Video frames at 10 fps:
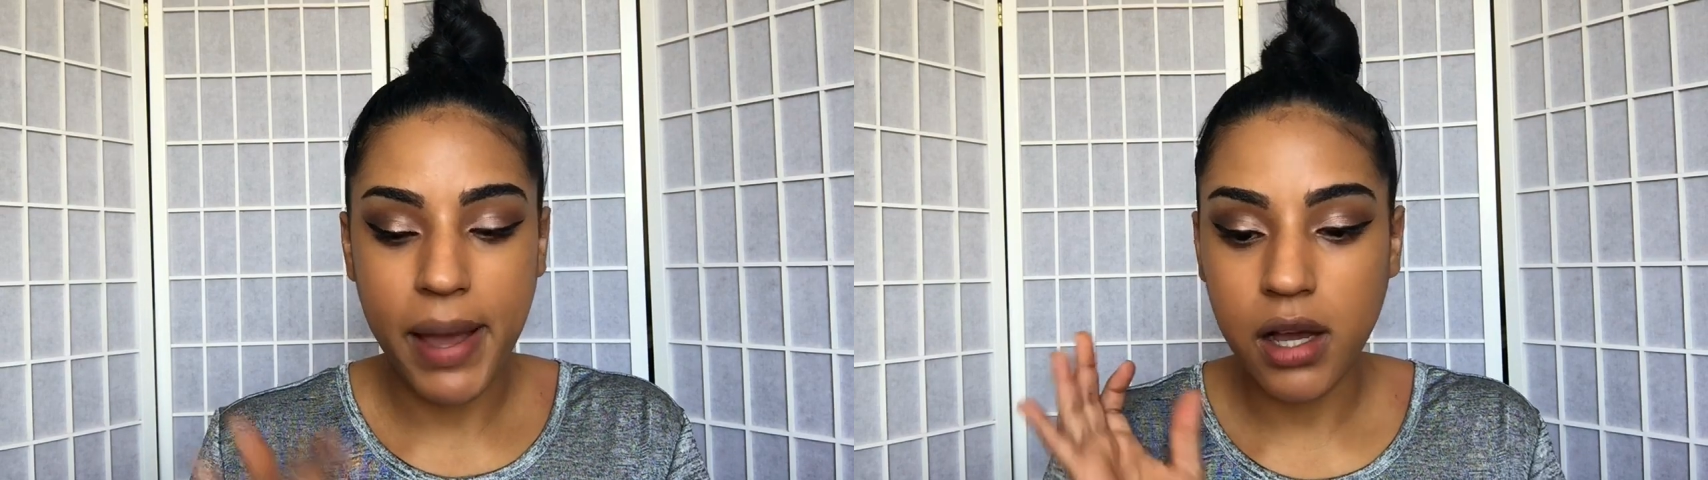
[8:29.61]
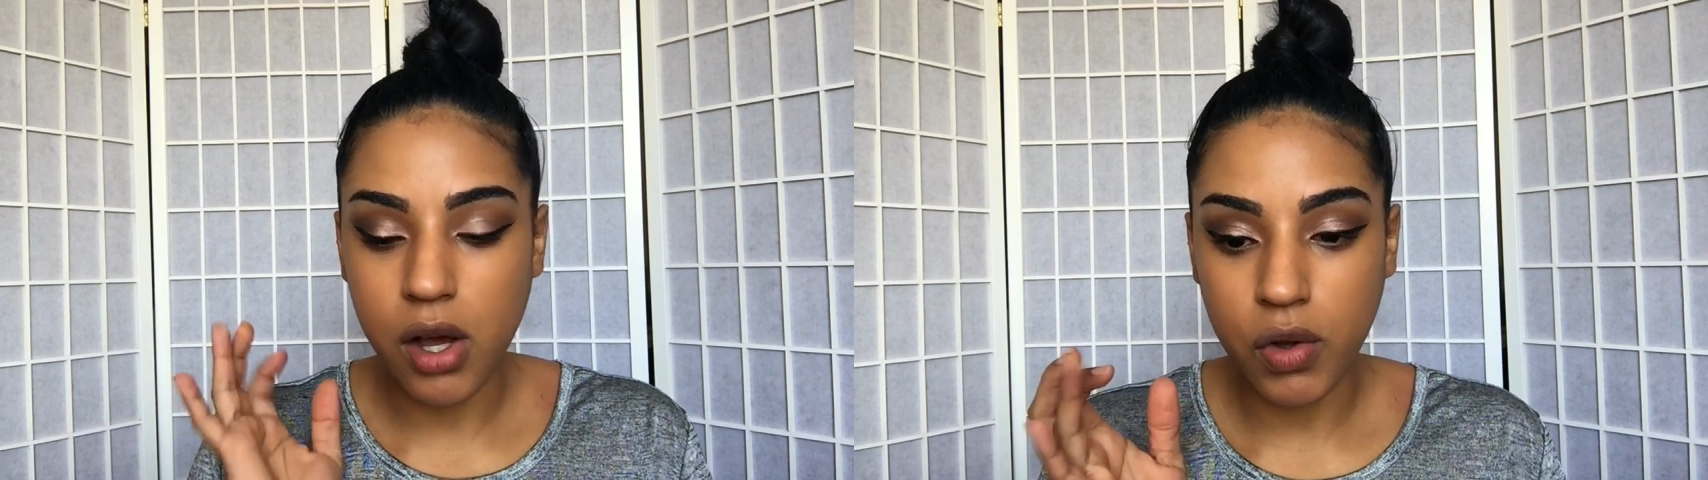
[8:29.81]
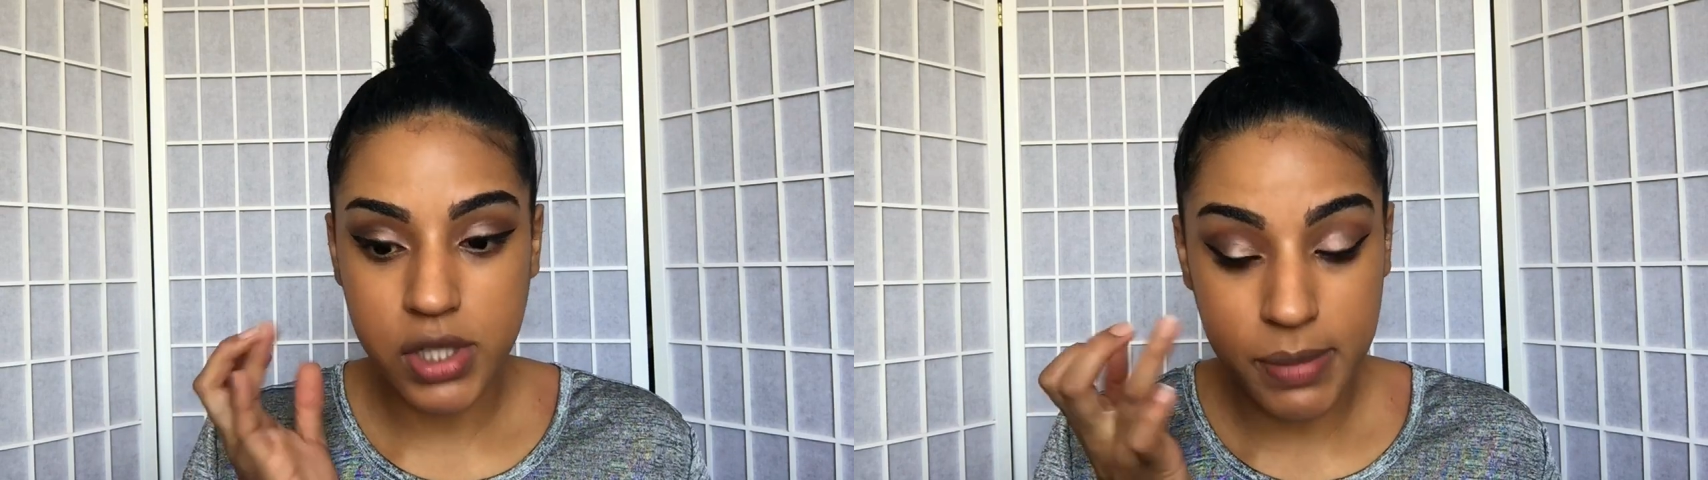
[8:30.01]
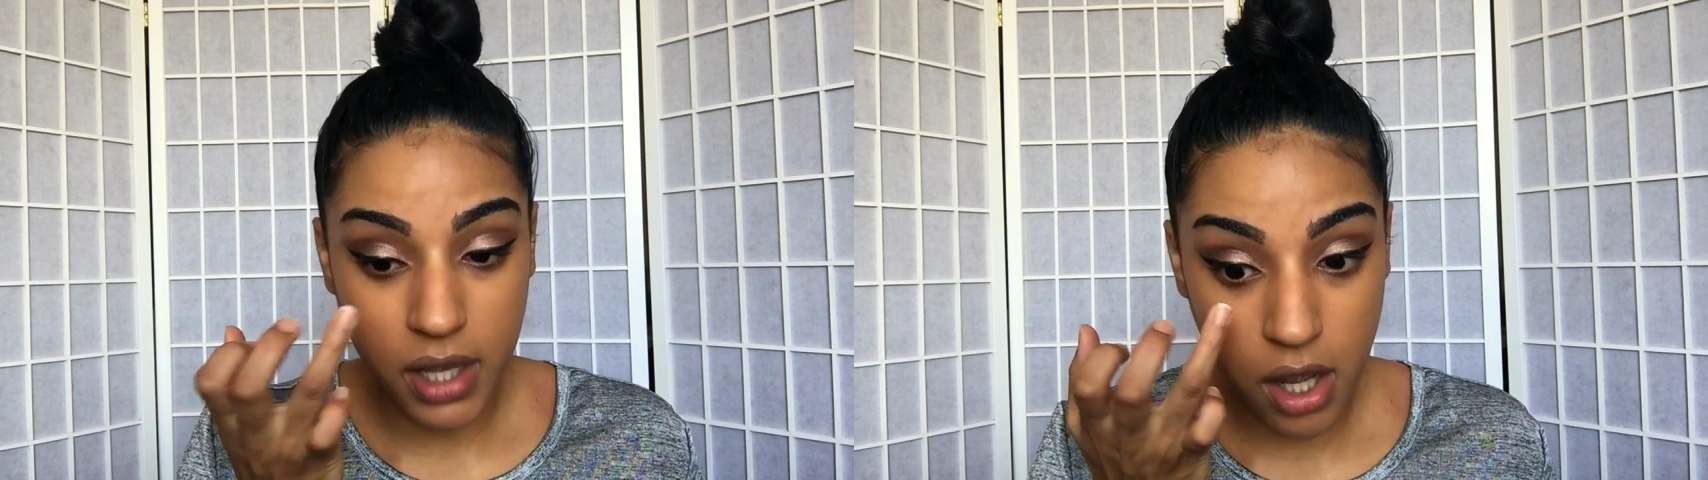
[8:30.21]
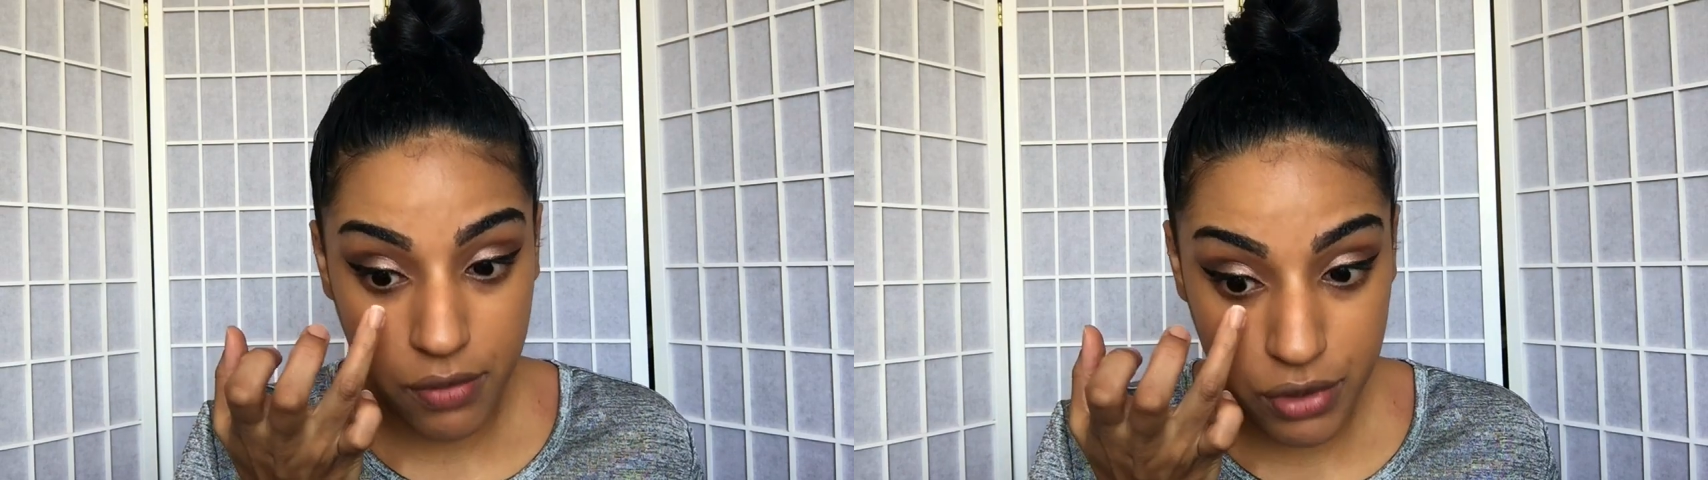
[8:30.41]
Becca
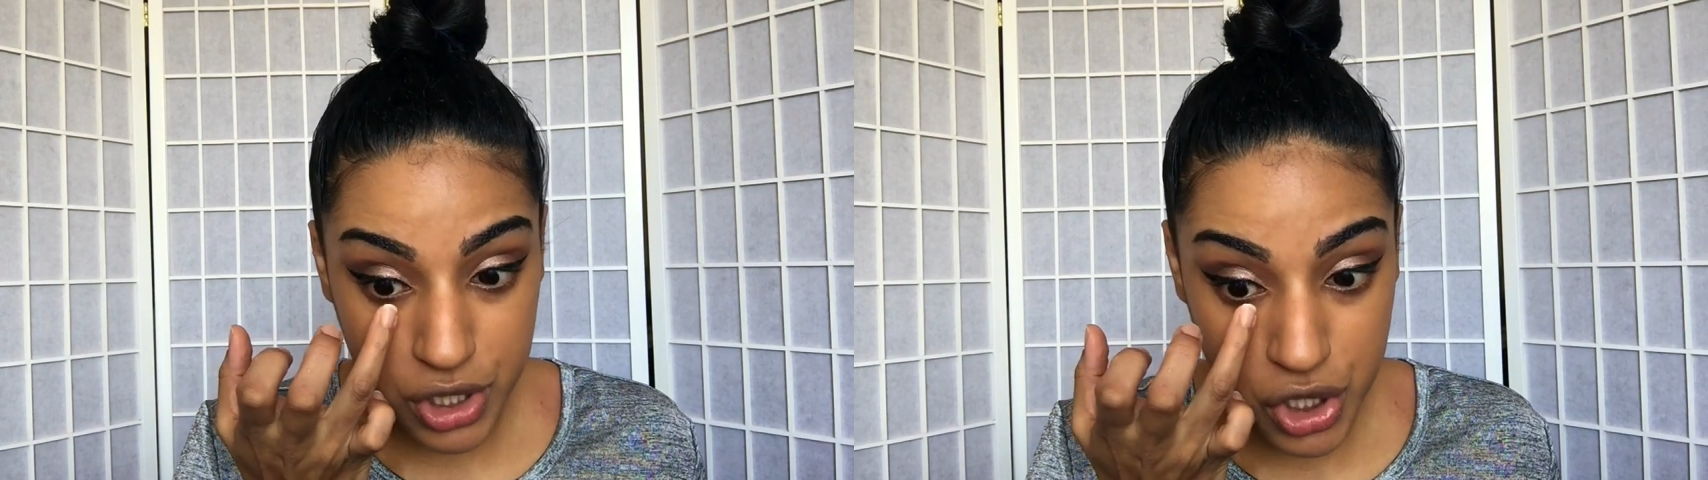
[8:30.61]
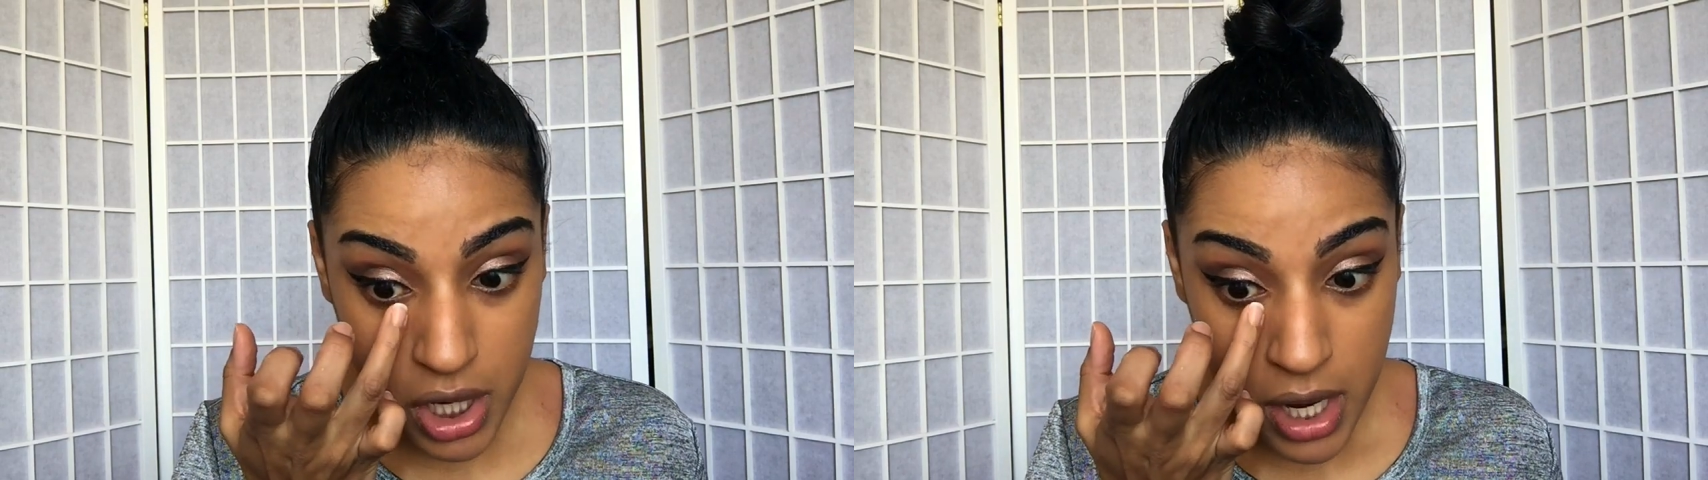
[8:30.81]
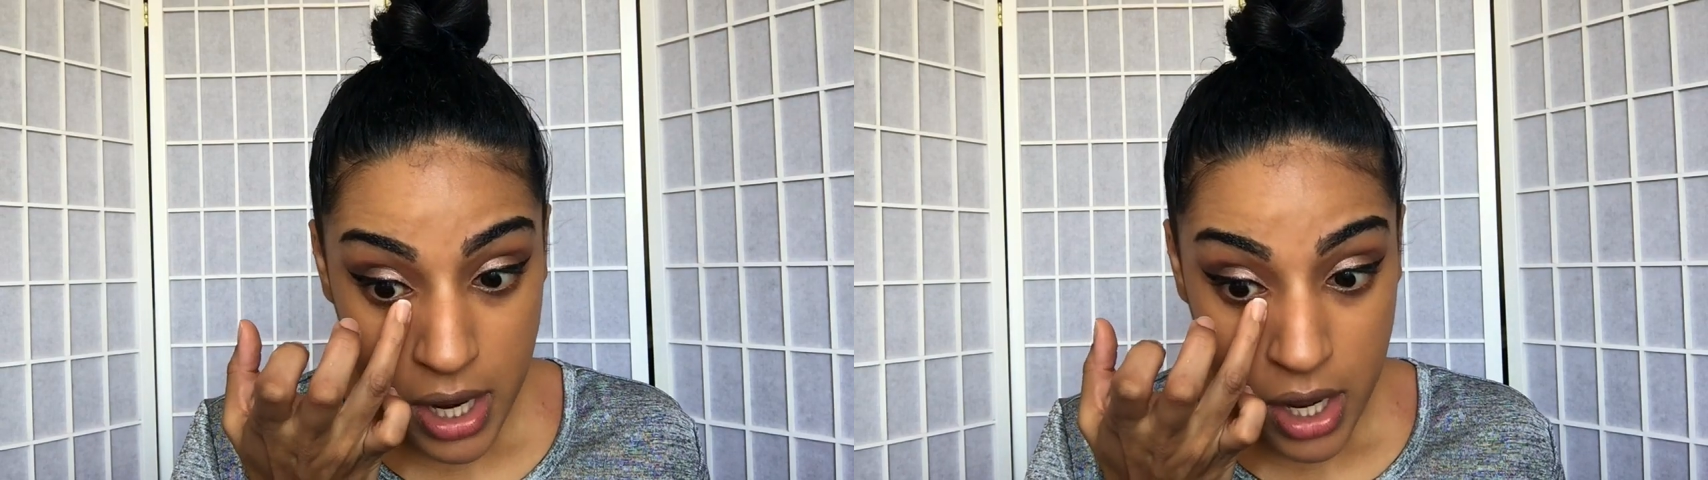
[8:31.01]
Ultimate Coverage